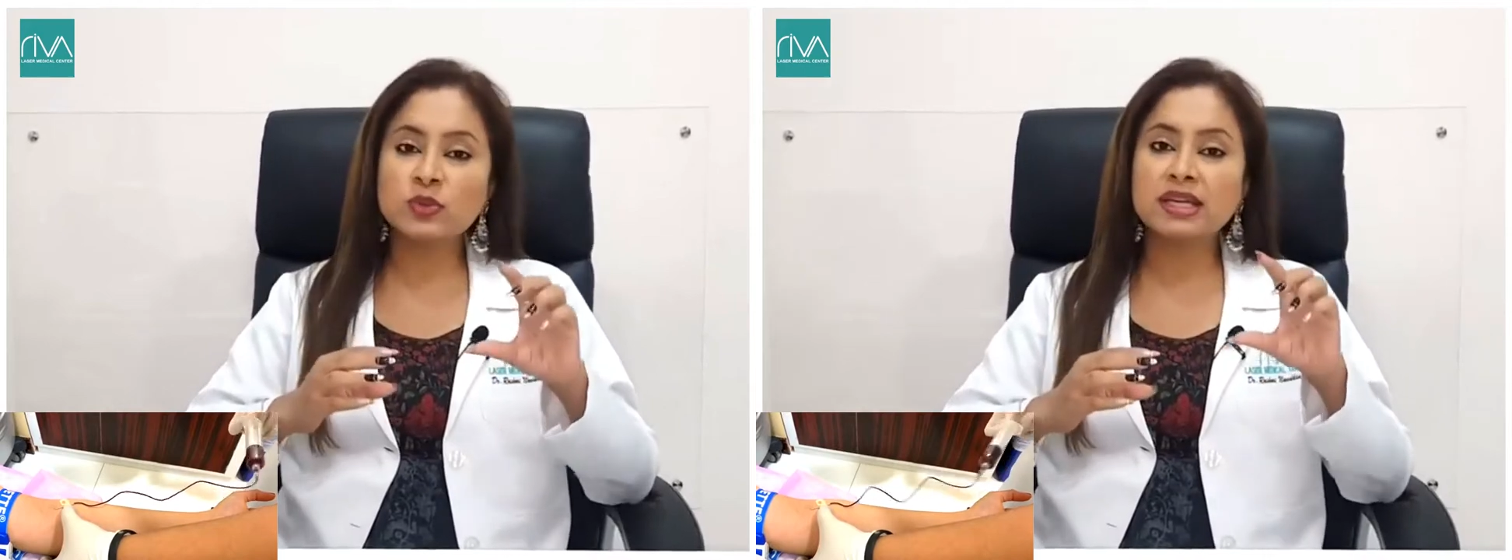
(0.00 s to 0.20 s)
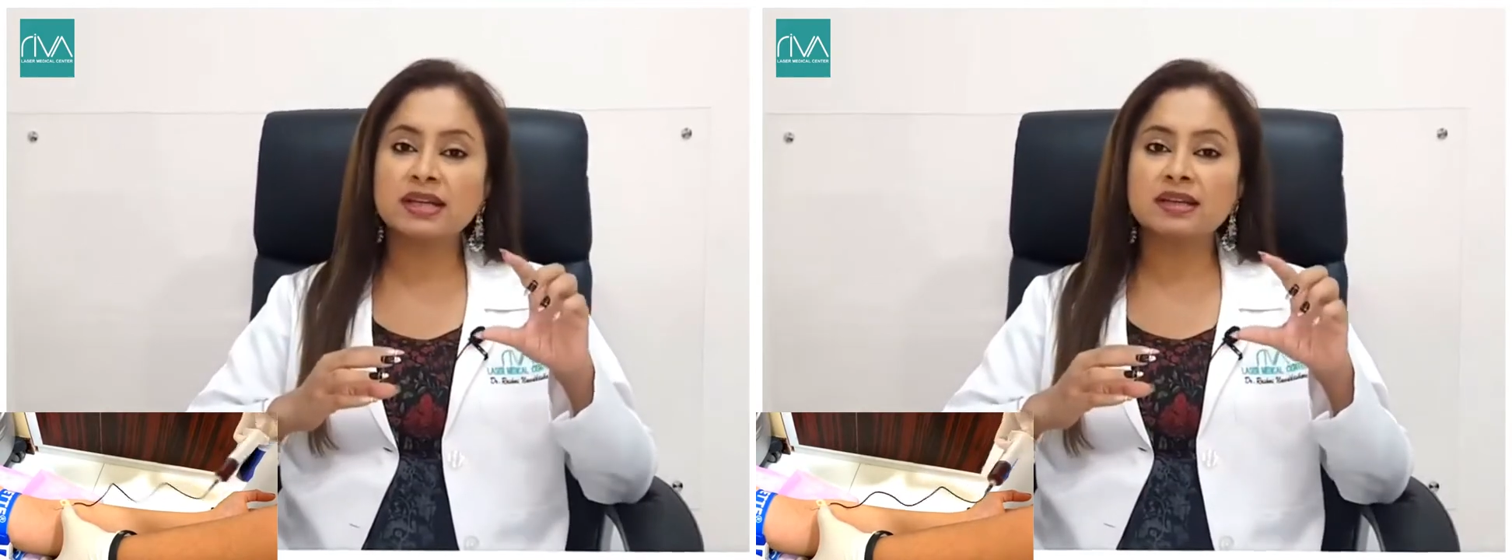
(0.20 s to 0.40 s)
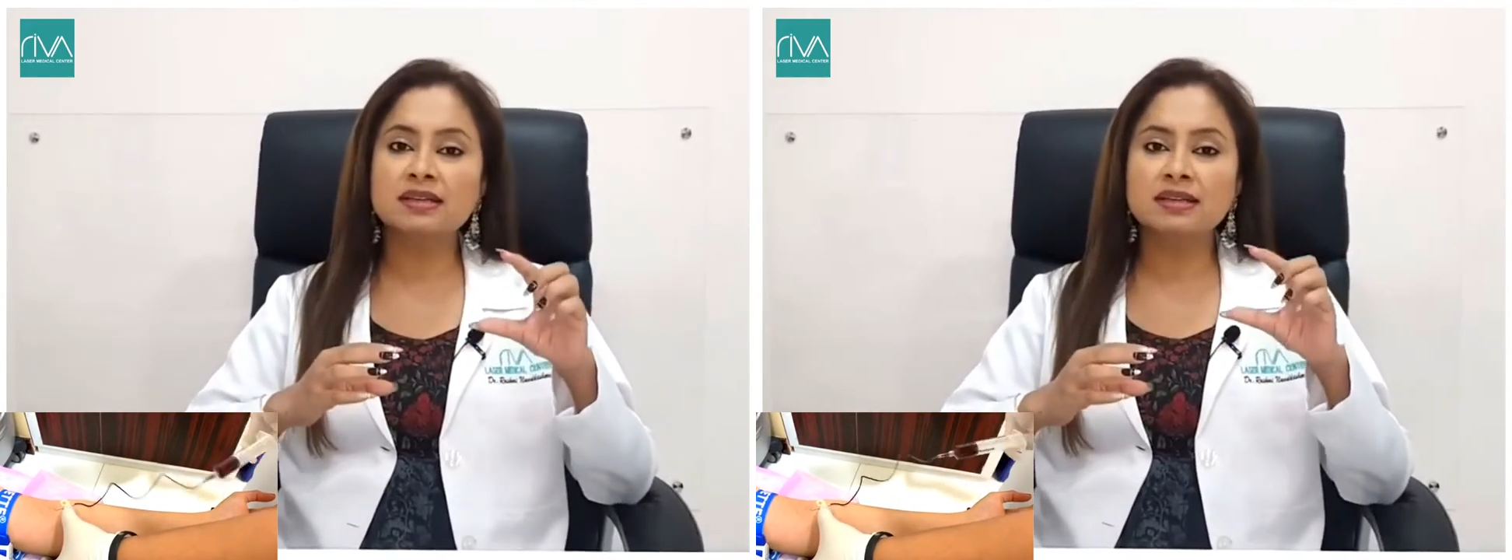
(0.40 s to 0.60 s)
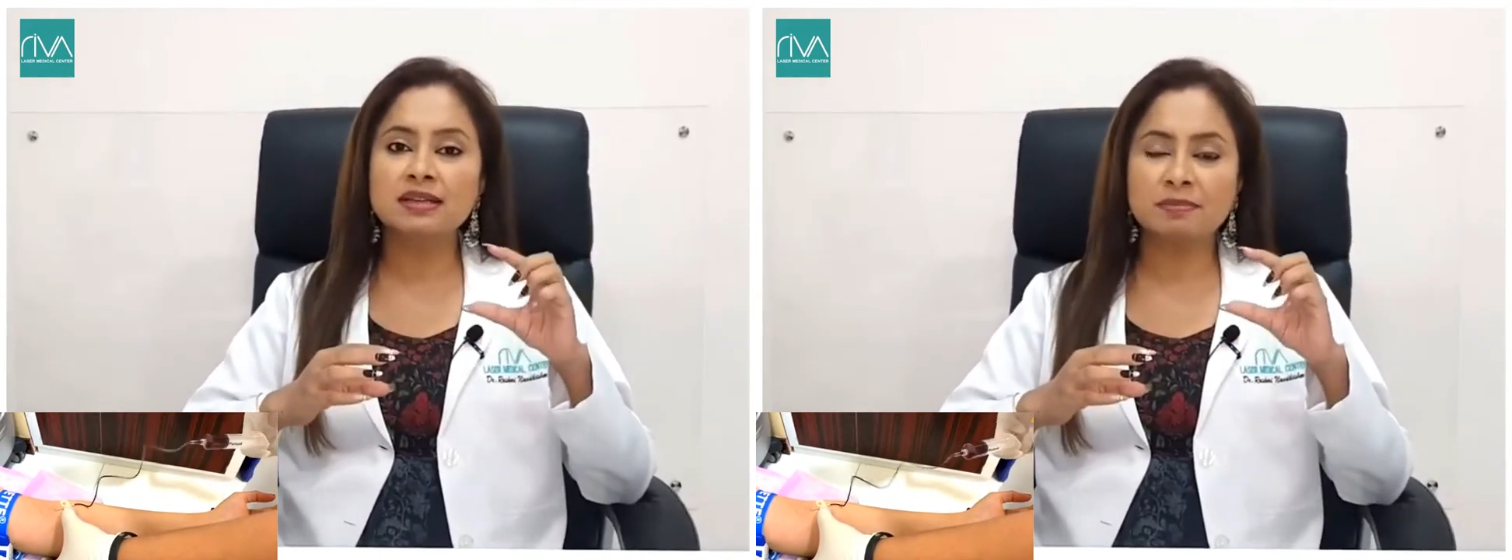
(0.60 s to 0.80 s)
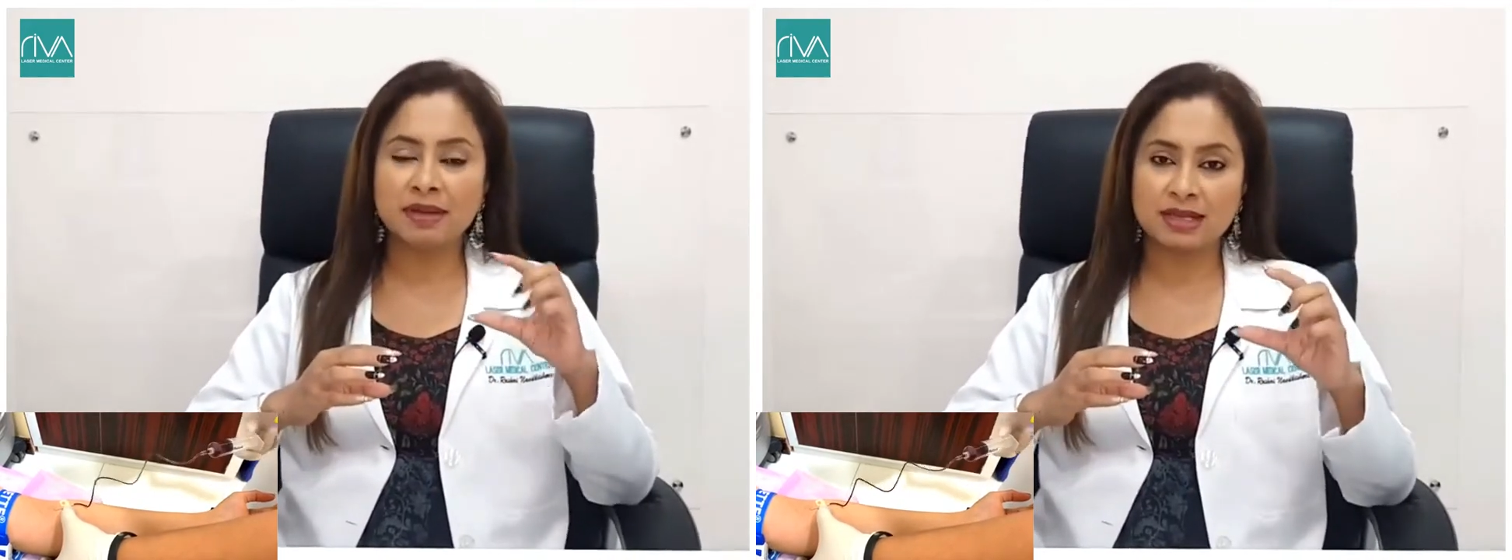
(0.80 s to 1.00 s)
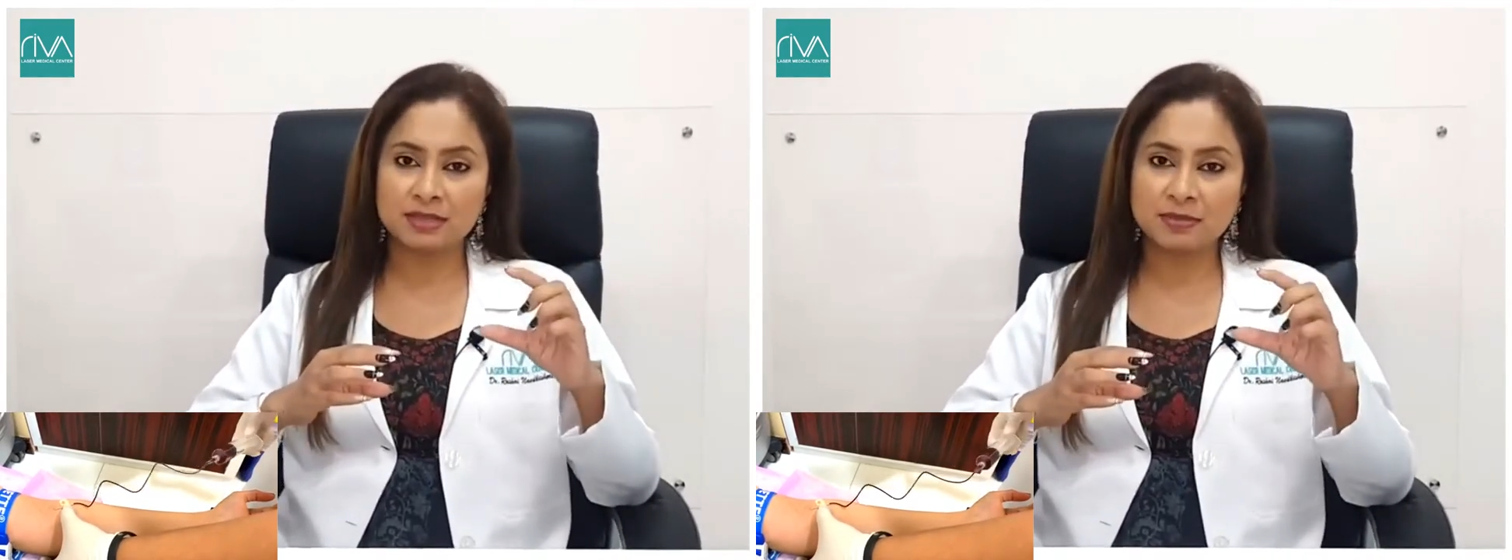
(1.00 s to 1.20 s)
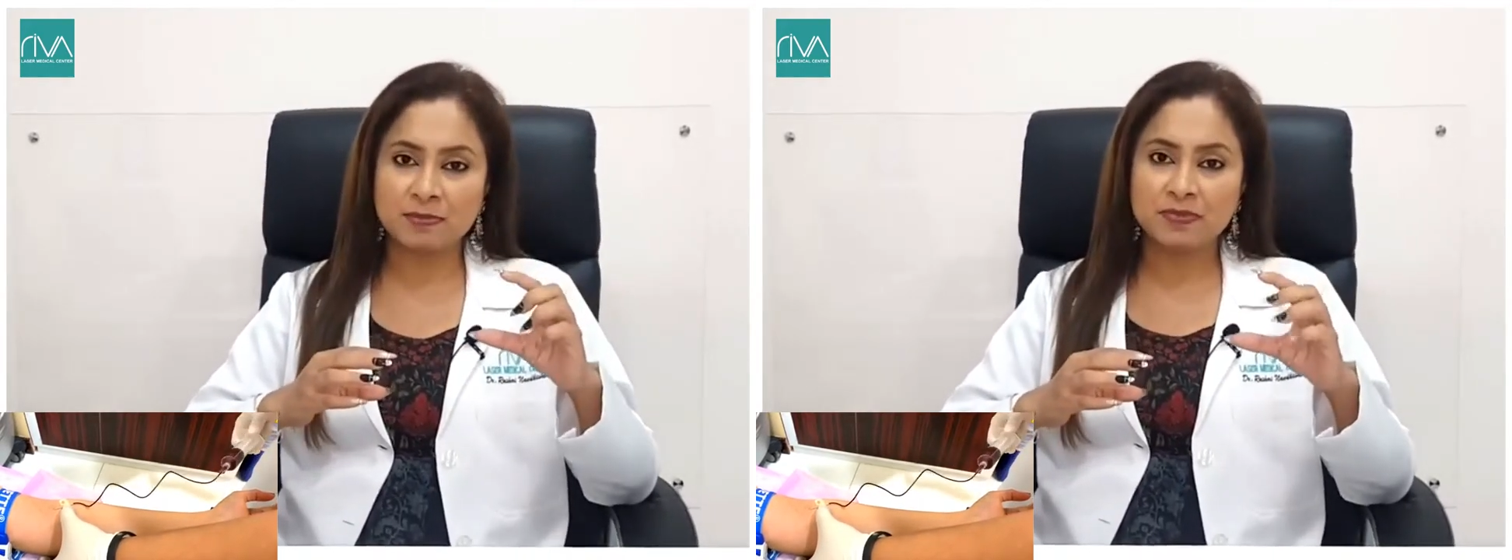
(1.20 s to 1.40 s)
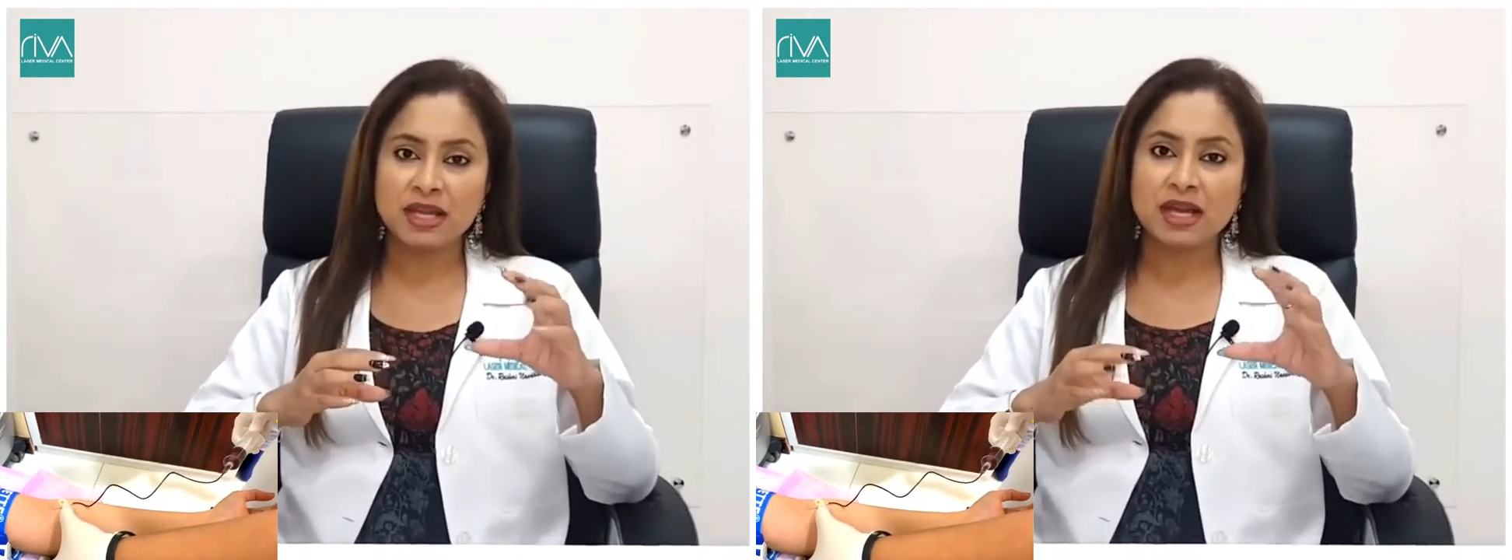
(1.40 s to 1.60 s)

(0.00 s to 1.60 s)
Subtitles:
we get a clear plasma.